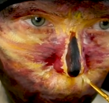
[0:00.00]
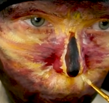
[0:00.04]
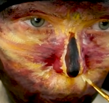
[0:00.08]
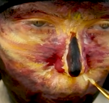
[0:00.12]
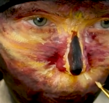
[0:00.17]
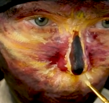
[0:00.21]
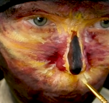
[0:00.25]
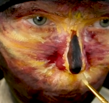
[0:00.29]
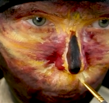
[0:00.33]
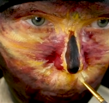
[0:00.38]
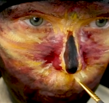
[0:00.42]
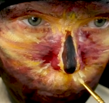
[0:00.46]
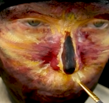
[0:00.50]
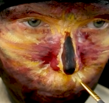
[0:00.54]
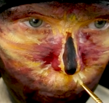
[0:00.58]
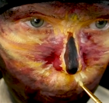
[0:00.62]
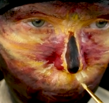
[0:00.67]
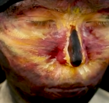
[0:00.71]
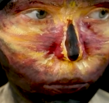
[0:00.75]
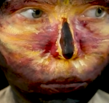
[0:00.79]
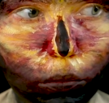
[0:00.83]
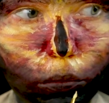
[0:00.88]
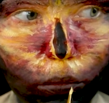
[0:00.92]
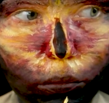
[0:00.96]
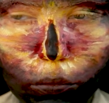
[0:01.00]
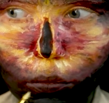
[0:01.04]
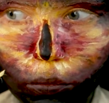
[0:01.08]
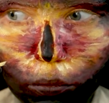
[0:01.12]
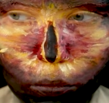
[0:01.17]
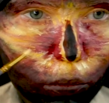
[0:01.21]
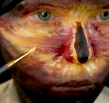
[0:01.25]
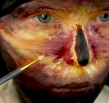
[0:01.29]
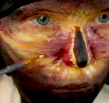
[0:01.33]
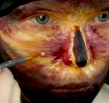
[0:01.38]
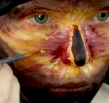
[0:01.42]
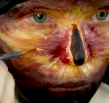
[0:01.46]
where it was a free fall
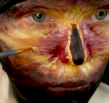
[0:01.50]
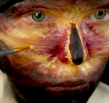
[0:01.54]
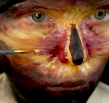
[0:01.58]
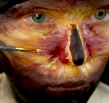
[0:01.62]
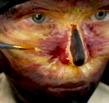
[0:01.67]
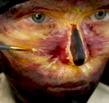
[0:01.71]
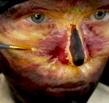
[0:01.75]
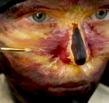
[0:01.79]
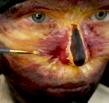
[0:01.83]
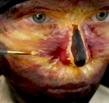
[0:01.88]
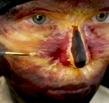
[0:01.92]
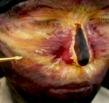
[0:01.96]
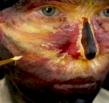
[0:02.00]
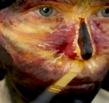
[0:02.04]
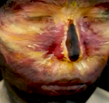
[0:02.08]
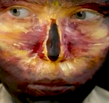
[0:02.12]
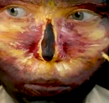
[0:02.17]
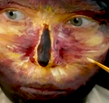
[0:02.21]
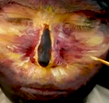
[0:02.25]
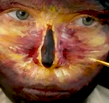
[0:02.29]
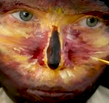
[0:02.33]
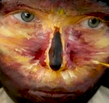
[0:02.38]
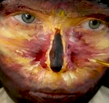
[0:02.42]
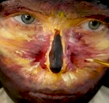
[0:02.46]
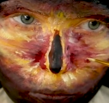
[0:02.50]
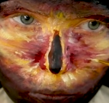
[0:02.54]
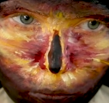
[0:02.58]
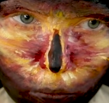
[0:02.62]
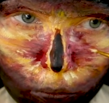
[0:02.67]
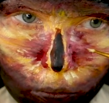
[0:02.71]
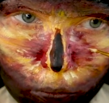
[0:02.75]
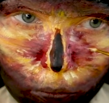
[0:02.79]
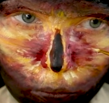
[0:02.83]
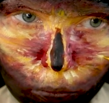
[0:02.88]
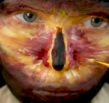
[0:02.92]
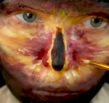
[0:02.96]
for about
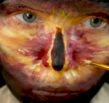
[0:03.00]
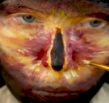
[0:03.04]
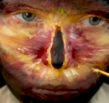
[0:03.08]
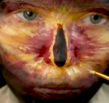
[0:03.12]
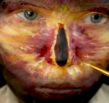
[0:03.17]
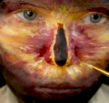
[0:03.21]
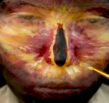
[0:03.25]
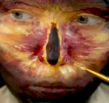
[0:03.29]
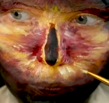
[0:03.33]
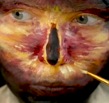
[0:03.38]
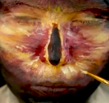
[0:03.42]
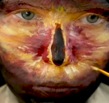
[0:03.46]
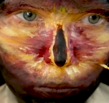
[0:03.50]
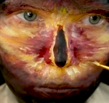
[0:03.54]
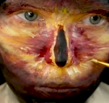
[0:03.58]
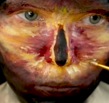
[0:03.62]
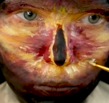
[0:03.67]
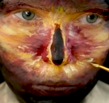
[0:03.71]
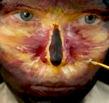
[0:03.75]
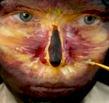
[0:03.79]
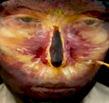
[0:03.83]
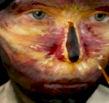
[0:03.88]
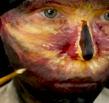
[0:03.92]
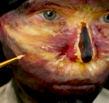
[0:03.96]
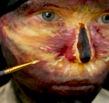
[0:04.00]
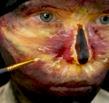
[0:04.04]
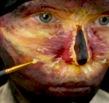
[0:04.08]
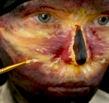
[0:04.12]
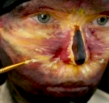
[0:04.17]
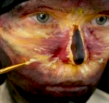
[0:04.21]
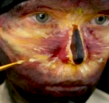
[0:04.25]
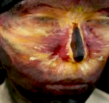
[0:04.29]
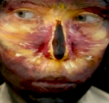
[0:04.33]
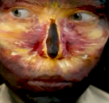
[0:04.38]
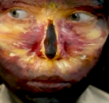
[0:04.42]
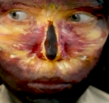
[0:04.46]
160 feet and then a
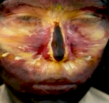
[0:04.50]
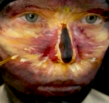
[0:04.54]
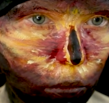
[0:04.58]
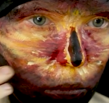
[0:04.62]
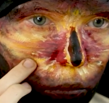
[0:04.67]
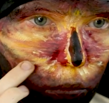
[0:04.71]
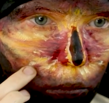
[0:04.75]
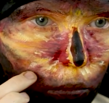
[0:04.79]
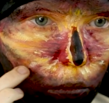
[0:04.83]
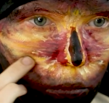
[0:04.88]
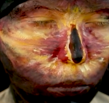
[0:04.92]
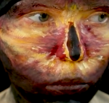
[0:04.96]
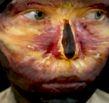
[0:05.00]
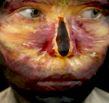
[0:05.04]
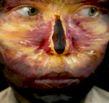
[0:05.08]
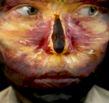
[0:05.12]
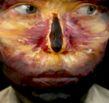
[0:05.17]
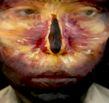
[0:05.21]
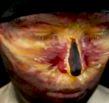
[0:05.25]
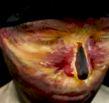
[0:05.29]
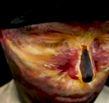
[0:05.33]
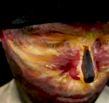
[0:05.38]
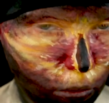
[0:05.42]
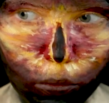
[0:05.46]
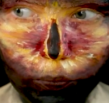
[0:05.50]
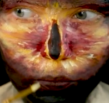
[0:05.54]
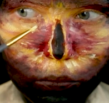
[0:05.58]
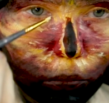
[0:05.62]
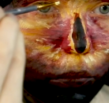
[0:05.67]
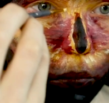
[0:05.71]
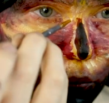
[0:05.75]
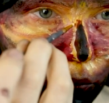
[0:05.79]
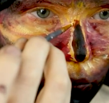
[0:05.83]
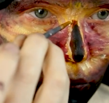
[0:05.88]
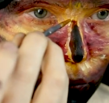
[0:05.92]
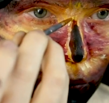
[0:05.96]
200-foot swing back and
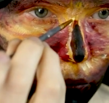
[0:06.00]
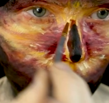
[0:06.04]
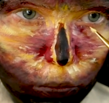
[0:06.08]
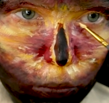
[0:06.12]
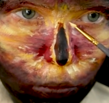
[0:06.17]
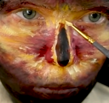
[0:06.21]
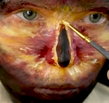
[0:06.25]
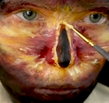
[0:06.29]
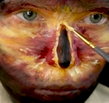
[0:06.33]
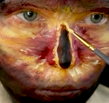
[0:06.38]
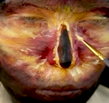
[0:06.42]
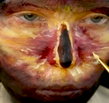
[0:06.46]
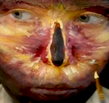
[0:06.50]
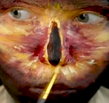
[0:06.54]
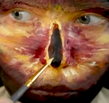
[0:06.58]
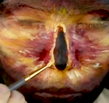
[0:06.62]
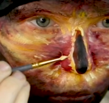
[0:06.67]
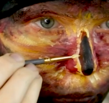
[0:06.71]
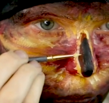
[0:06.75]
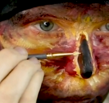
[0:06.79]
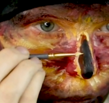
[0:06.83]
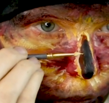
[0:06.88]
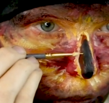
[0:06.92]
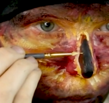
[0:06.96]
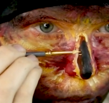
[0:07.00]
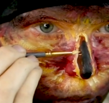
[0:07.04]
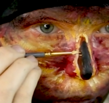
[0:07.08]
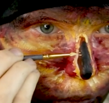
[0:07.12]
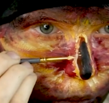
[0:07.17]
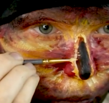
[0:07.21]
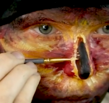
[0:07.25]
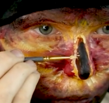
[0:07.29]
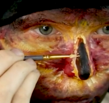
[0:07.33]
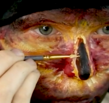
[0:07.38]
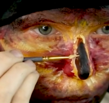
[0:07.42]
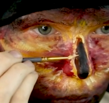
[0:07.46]
forth.
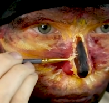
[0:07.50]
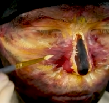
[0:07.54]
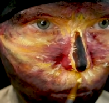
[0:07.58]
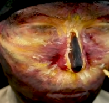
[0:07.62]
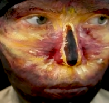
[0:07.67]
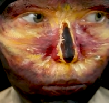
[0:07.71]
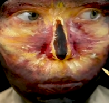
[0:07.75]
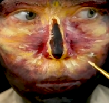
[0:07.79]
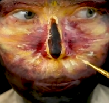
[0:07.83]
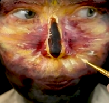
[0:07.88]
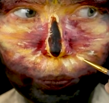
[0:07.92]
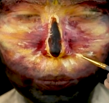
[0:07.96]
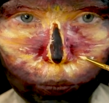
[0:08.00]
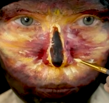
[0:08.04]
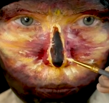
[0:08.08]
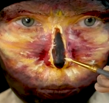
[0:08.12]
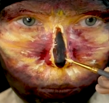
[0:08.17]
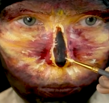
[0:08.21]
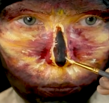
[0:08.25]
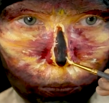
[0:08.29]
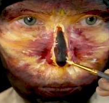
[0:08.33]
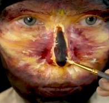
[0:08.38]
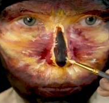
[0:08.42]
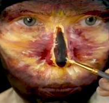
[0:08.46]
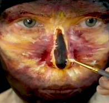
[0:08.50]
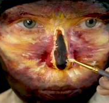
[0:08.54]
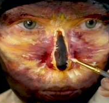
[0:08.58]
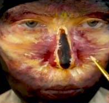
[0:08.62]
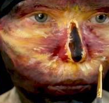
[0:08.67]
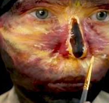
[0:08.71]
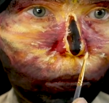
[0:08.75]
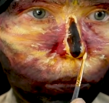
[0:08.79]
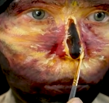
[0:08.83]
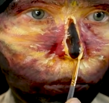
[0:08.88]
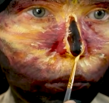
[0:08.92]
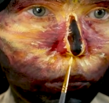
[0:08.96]
That was super fun, so I'm
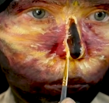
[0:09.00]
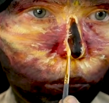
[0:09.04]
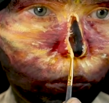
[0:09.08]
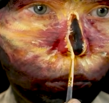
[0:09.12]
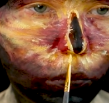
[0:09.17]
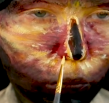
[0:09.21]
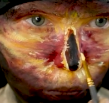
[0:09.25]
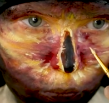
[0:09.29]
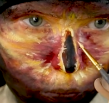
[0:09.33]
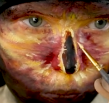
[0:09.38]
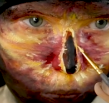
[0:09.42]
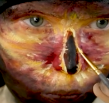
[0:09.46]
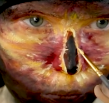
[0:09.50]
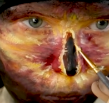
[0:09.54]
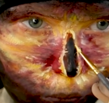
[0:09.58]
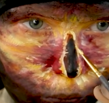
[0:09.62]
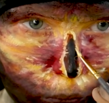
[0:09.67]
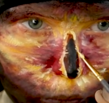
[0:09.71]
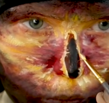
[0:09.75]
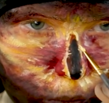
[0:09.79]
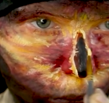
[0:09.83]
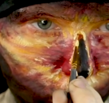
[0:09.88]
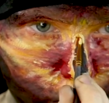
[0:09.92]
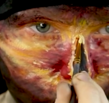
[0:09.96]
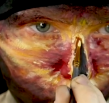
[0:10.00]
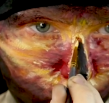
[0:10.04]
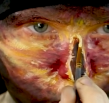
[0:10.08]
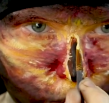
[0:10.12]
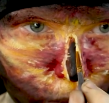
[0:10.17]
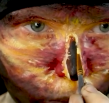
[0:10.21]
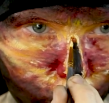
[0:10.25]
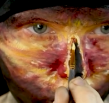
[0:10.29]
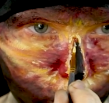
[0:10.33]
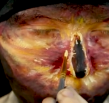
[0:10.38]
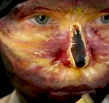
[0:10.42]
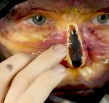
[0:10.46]
definitely a thrill seeker as well,
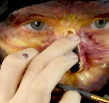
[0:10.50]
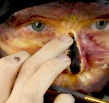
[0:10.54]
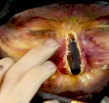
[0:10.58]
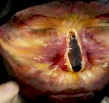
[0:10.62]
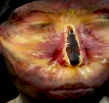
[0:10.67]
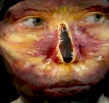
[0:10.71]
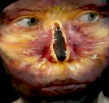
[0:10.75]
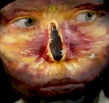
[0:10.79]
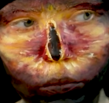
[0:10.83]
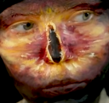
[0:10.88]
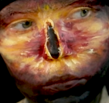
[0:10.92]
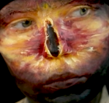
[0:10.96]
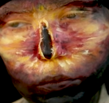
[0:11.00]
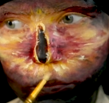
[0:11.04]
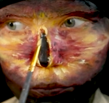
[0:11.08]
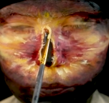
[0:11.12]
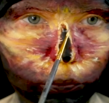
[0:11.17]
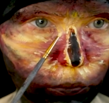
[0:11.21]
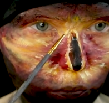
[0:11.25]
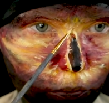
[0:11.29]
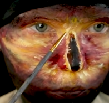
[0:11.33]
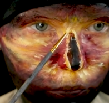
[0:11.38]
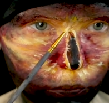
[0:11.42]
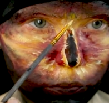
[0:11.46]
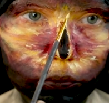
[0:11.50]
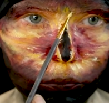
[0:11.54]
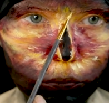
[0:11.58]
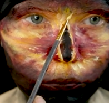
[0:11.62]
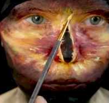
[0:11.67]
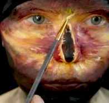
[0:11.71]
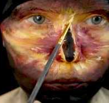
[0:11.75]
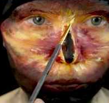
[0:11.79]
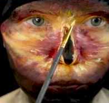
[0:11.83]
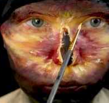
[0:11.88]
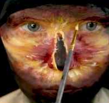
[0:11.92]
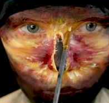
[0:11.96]
so I went for a
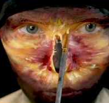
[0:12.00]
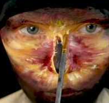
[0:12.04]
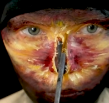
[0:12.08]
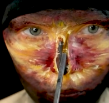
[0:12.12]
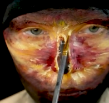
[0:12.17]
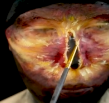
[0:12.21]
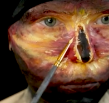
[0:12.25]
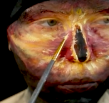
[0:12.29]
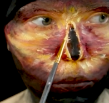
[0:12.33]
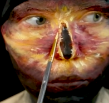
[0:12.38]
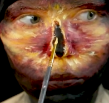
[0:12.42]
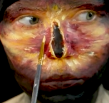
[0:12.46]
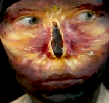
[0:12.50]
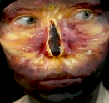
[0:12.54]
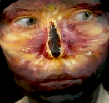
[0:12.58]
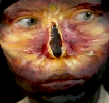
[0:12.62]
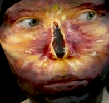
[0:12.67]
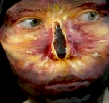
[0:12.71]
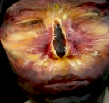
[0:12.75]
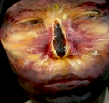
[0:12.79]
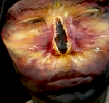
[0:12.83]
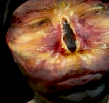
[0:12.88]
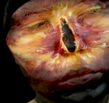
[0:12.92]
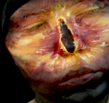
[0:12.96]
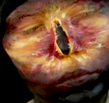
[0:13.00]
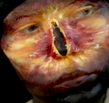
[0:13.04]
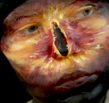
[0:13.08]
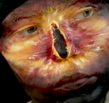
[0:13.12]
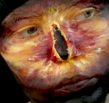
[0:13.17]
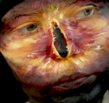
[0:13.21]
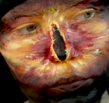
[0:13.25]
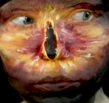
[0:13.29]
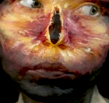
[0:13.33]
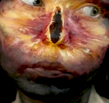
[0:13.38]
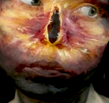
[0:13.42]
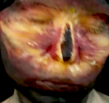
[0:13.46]
variety of reasons, but Lord of the Rings
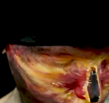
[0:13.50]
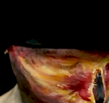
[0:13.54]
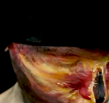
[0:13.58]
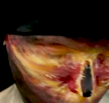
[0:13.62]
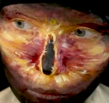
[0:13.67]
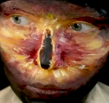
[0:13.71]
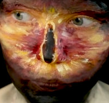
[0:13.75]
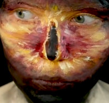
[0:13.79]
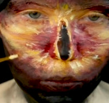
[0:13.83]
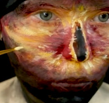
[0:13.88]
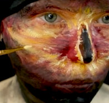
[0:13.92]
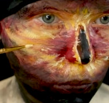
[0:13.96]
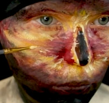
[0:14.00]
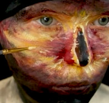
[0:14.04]
was very high on that